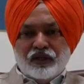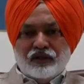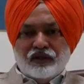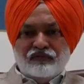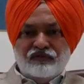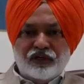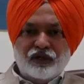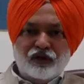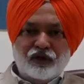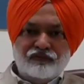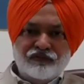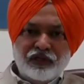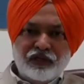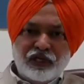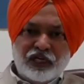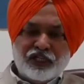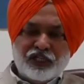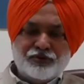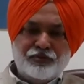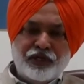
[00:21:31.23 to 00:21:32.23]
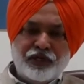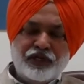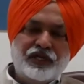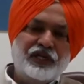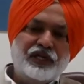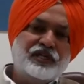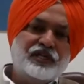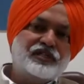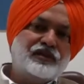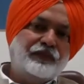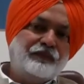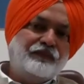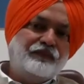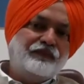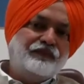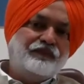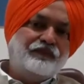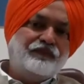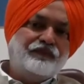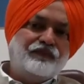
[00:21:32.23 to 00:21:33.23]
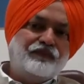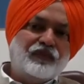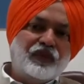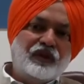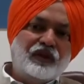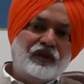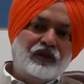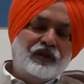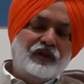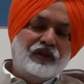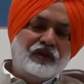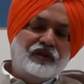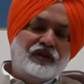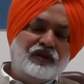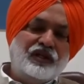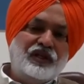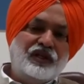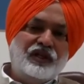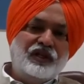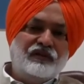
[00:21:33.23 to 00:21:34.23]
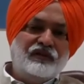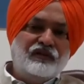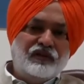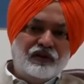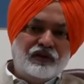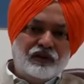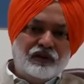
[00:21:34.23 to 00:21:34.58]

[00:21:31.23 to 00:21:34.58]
One of the aspects is the